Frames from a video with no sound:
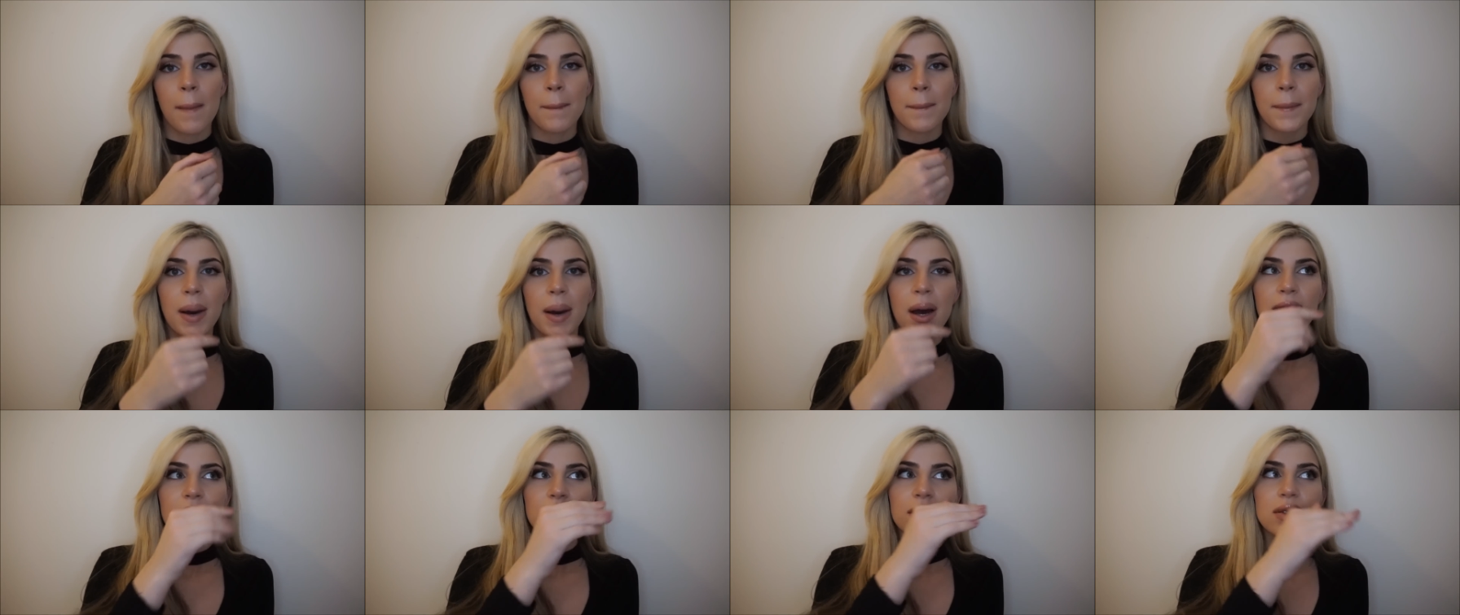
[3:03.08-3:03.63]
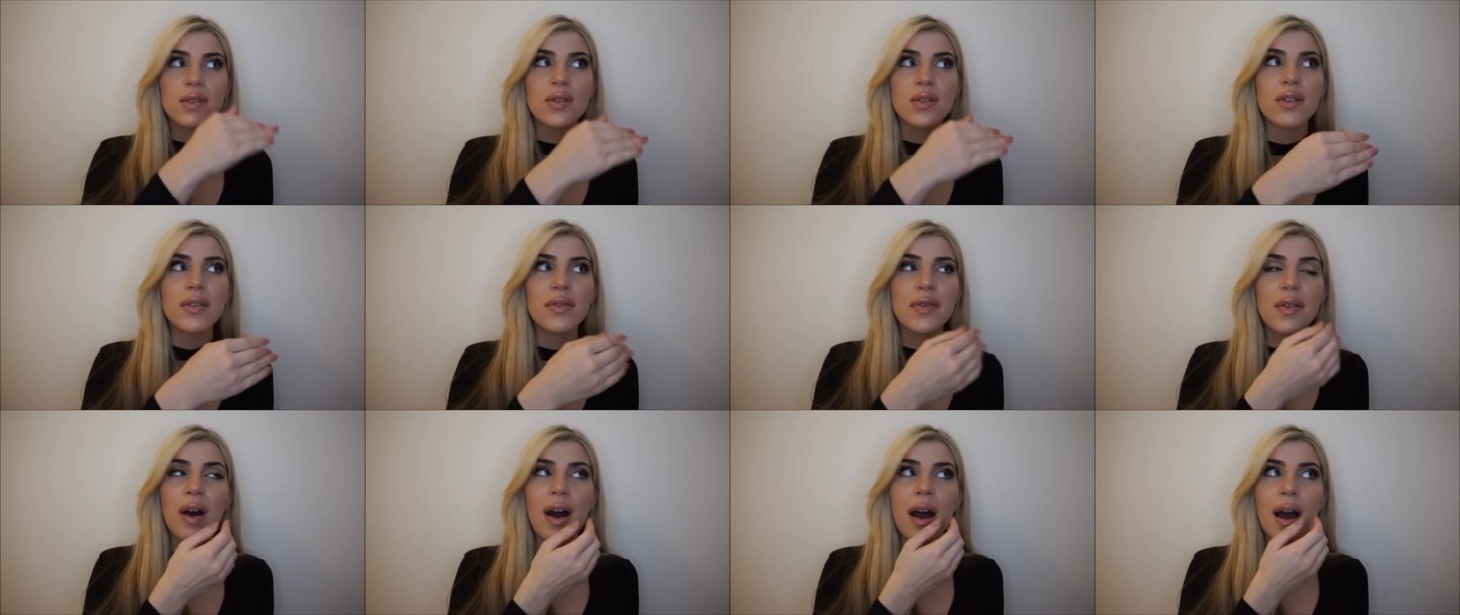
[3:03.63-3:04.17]
but
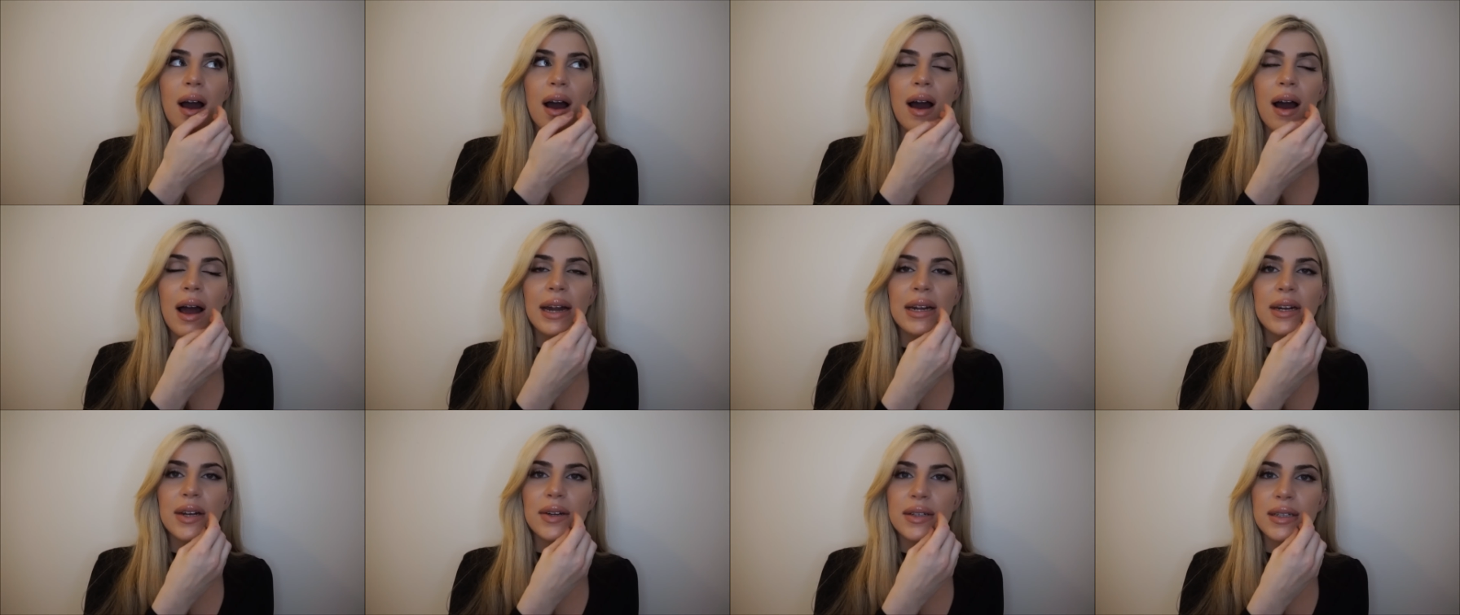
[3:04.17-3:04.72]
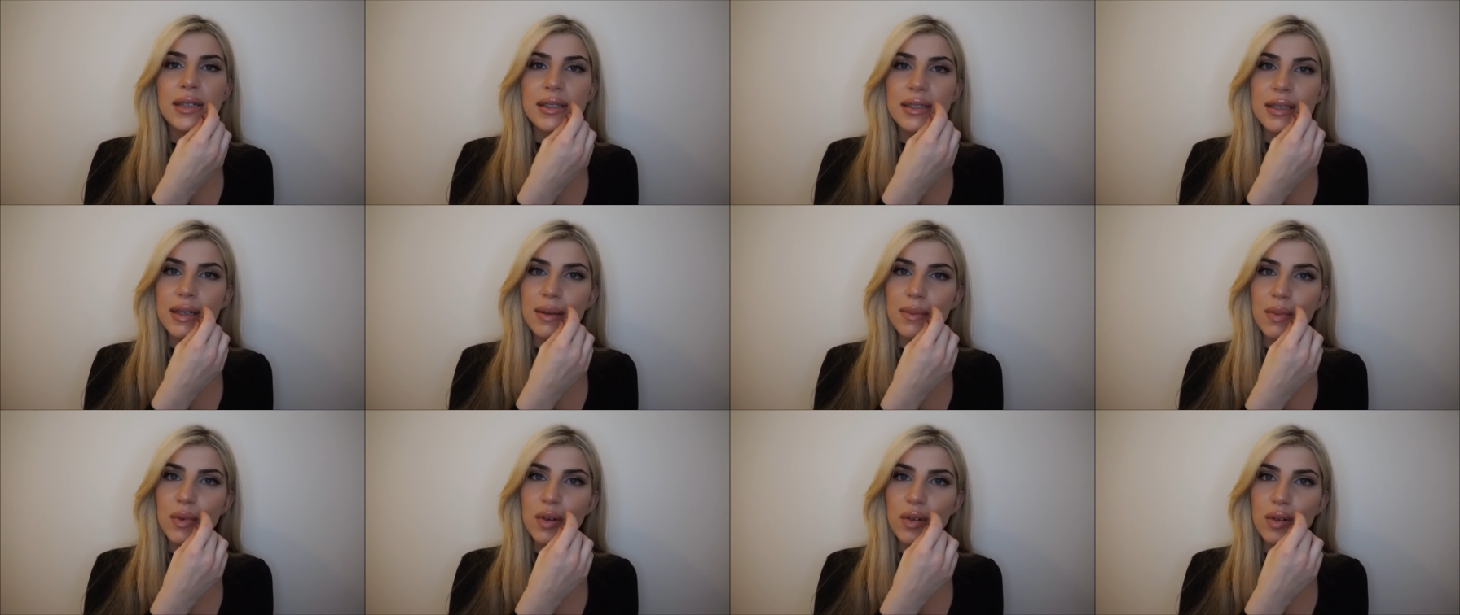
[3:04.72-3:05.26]
sort of I noticed
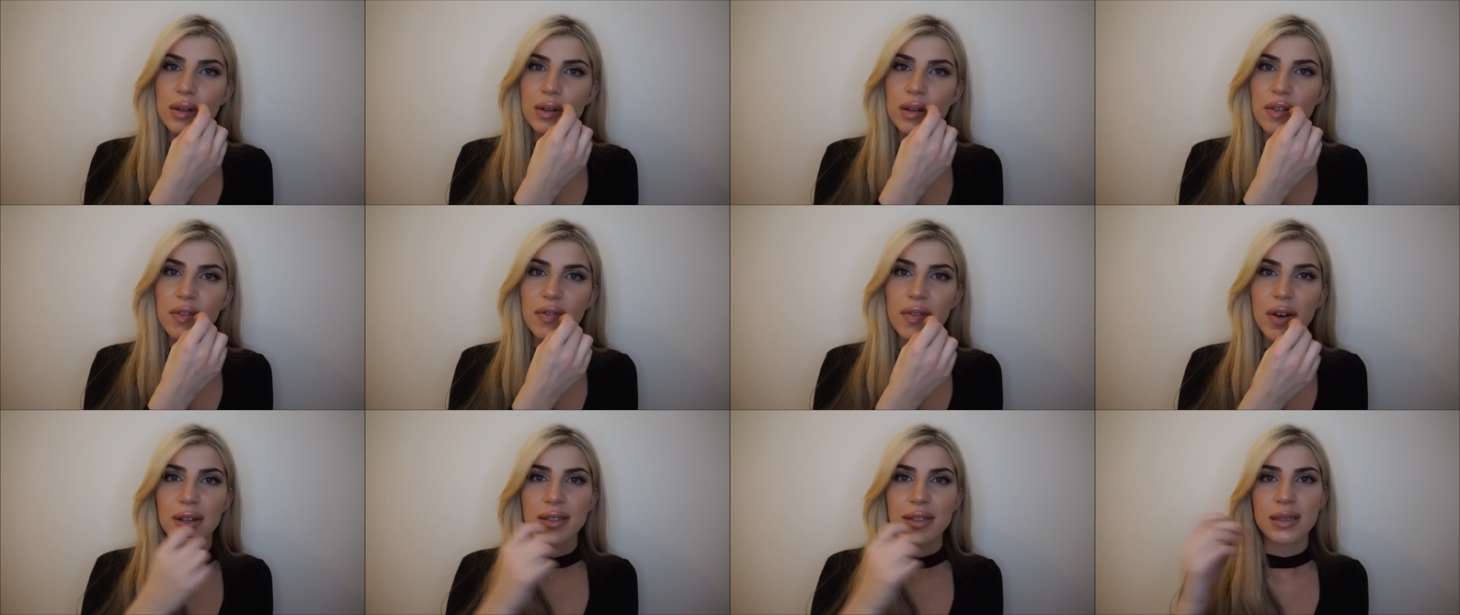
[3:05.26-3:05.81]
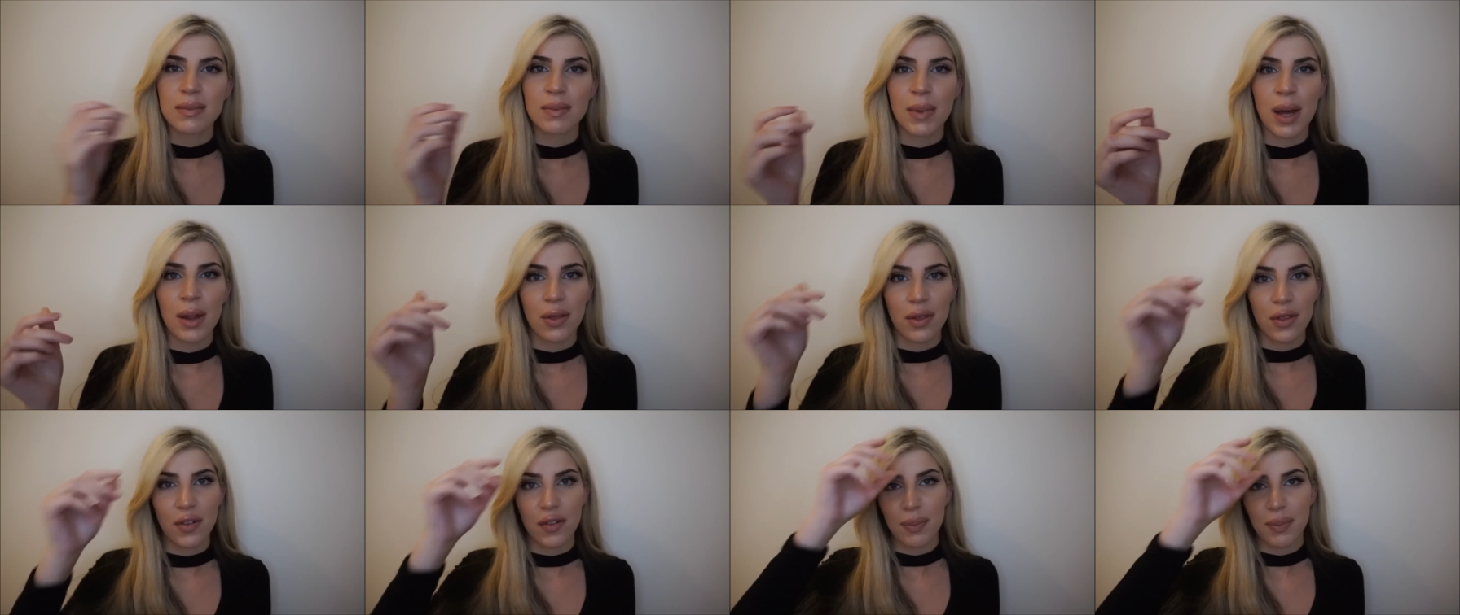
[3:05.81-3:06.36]
it more in the first
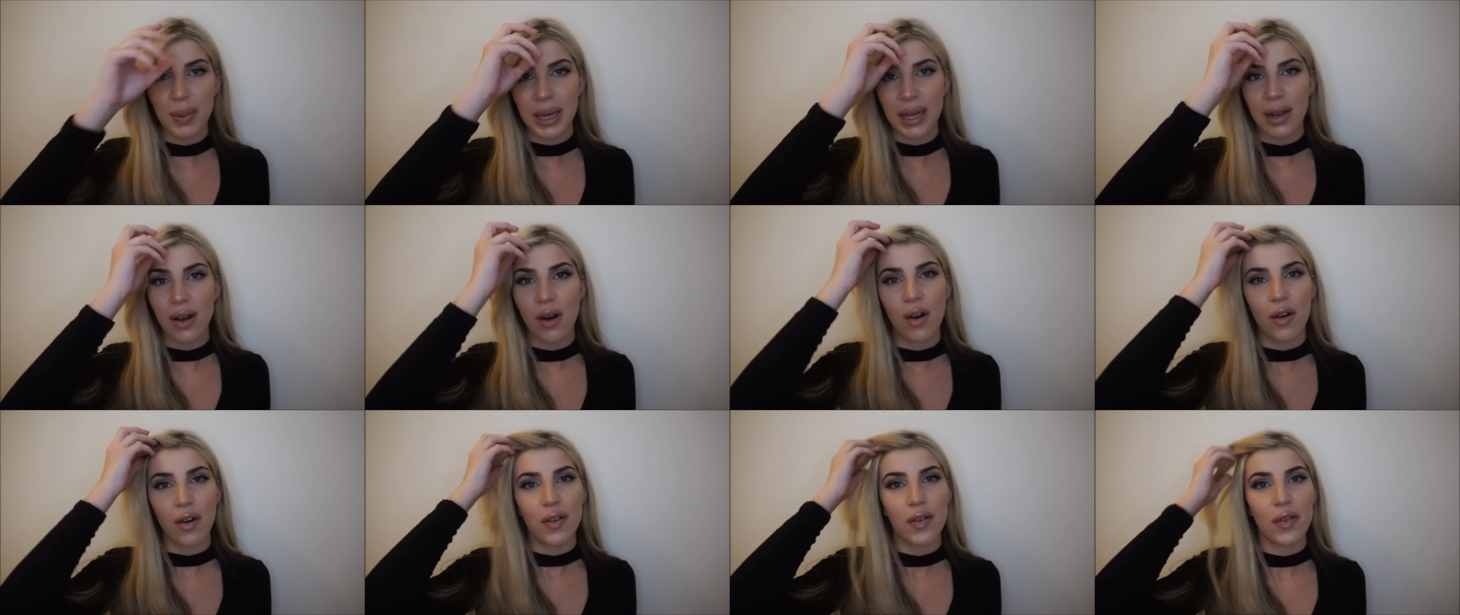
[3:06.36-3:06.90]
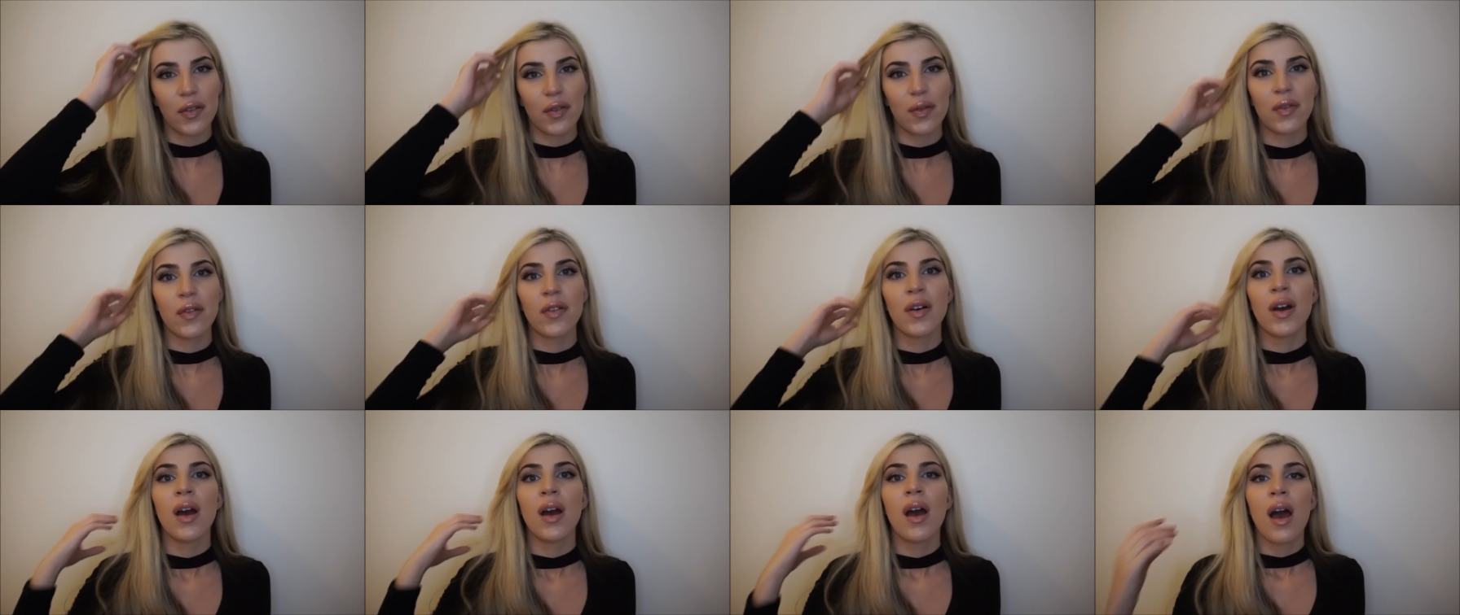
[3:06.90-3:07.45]
month of being off.